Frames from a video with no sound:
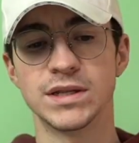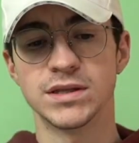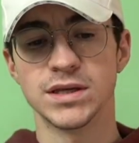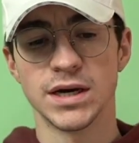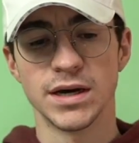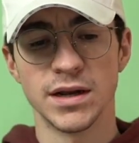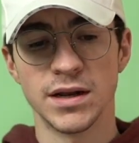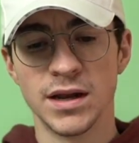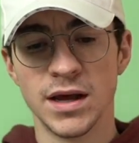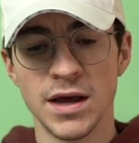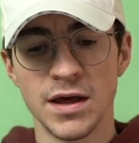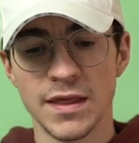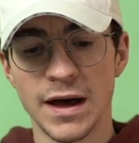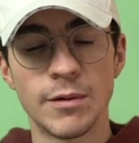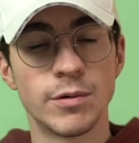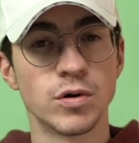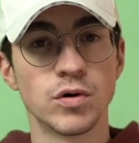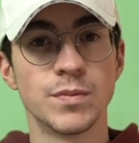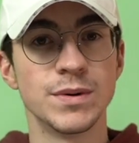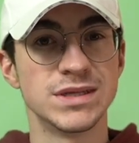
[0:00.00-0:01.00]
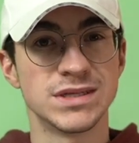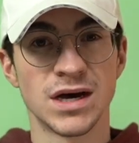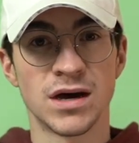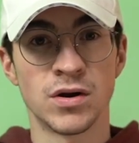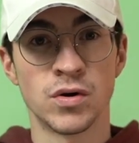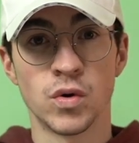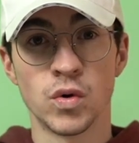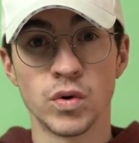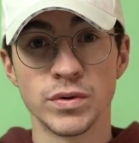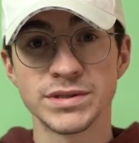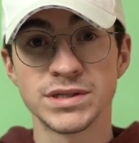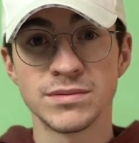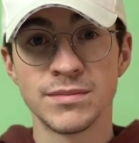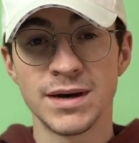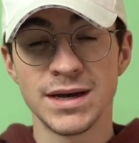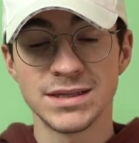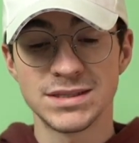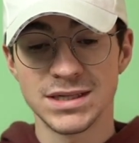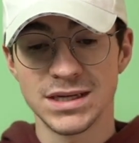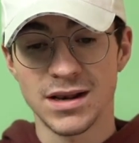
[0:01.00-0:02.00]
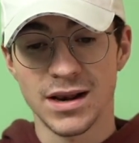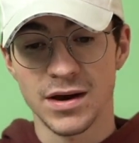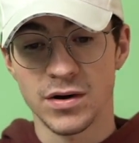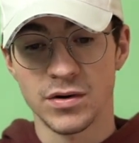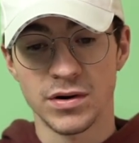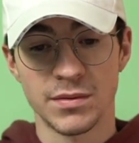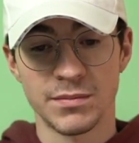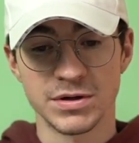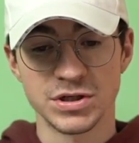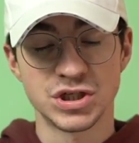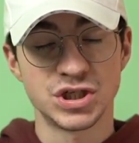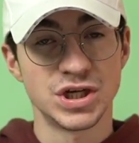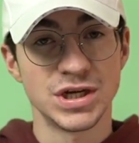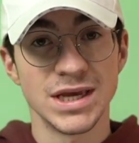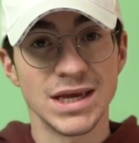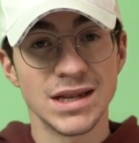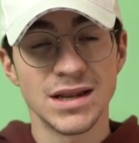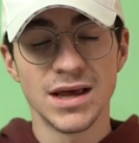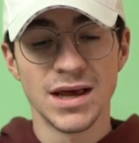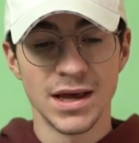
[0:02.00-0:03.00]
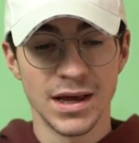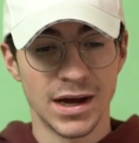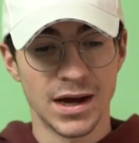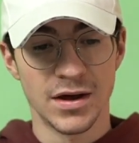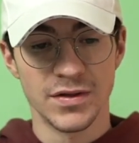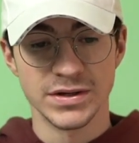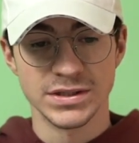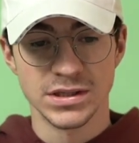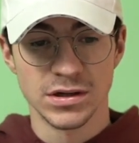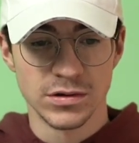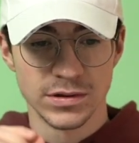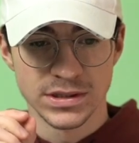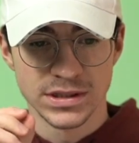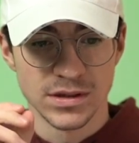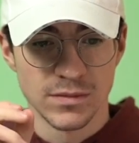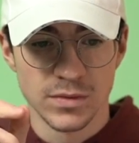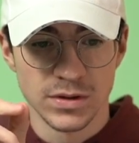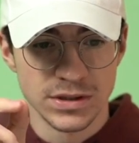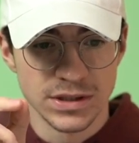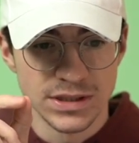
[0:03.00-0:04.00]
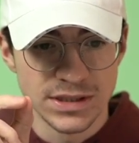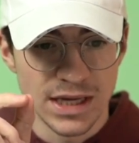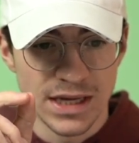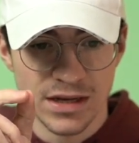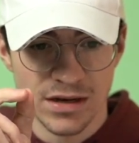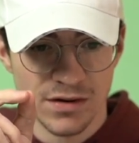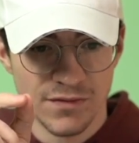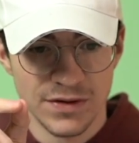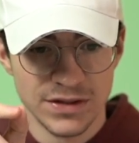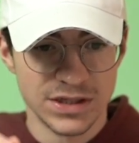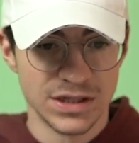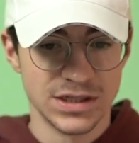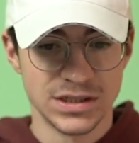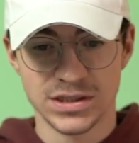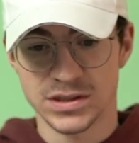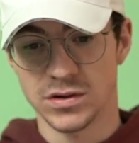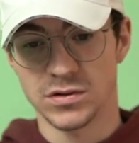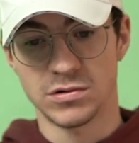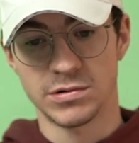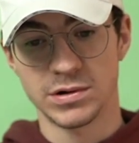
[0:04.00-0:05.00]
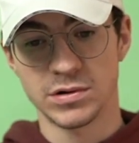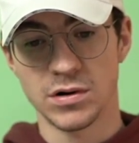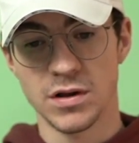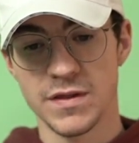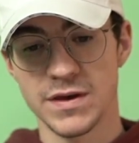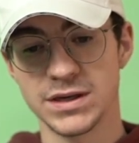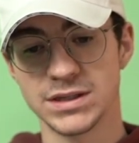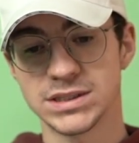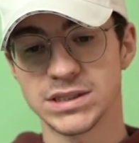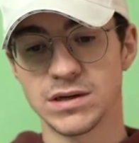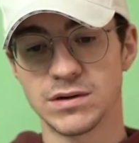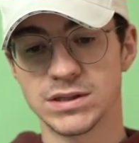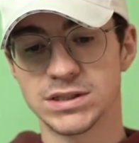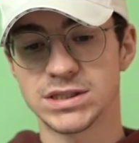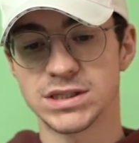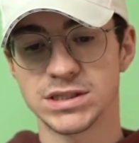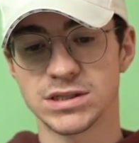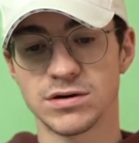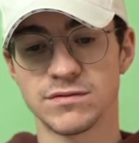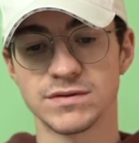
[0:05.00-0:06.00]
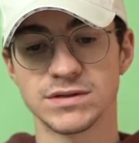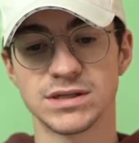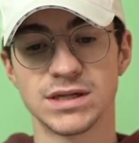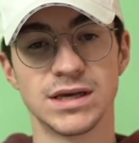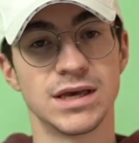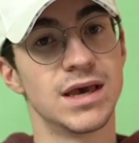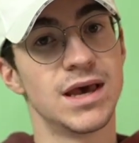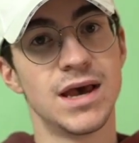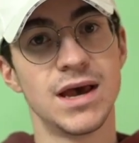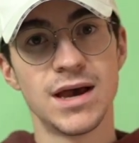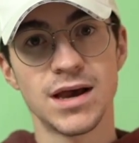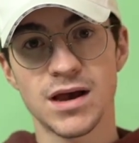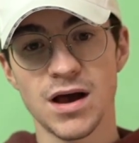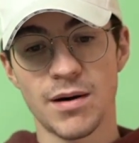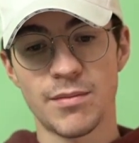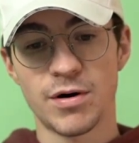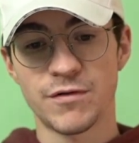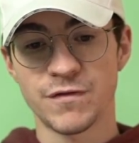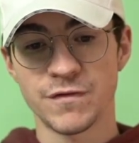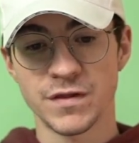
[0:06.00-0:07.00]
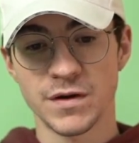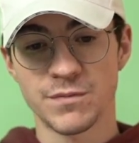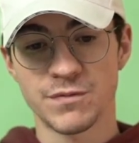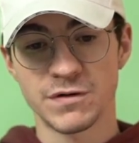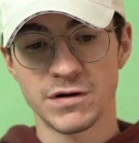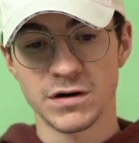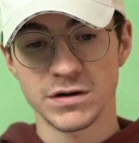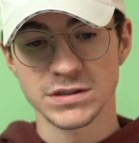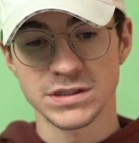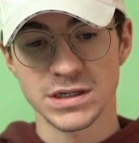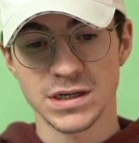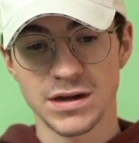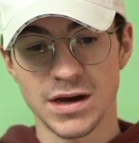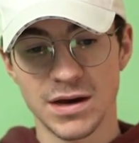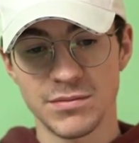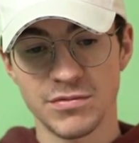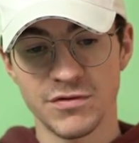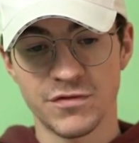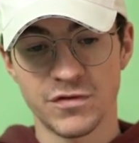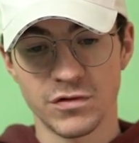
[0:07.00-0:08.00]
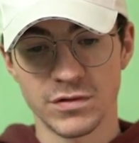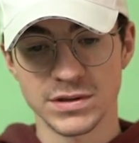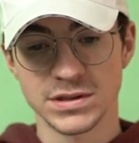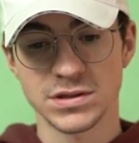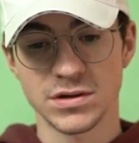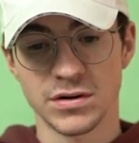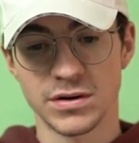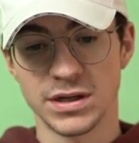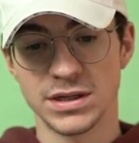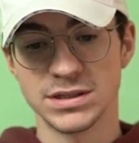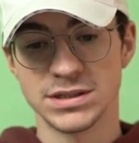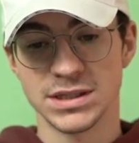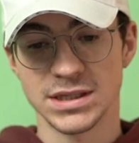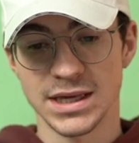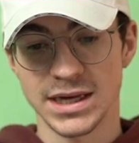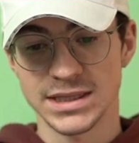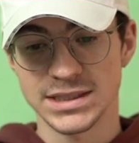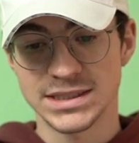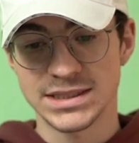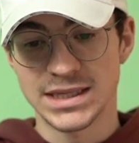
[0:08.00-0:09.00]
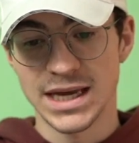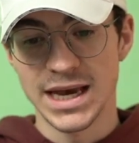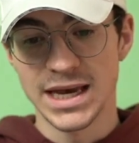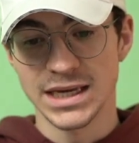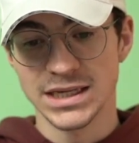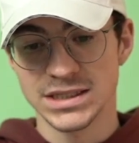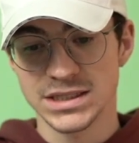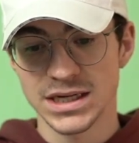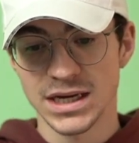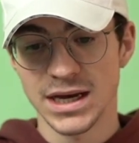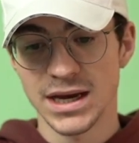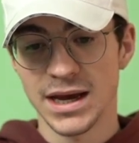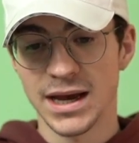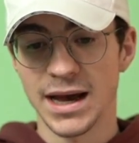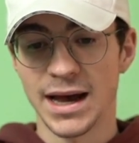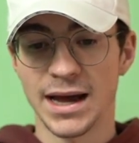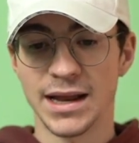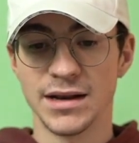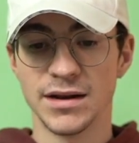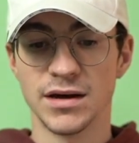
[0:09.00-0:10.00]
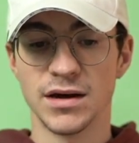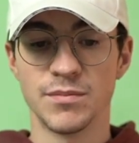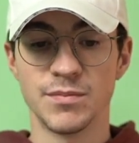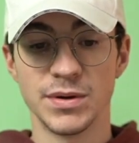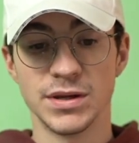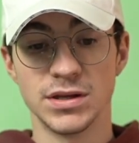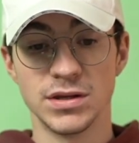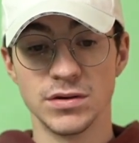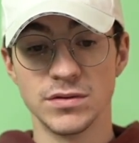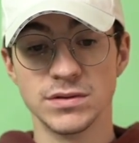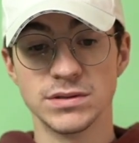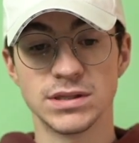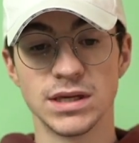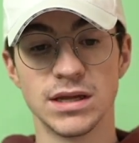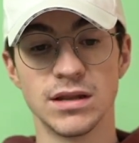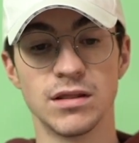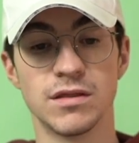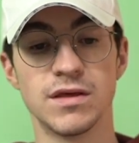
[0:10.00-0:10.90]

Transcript: done, that would all be done automated, like on a machine. There's not someone just individually soldering all of these. So it's just obviously come off of the production line before it's gone into that stage and been used in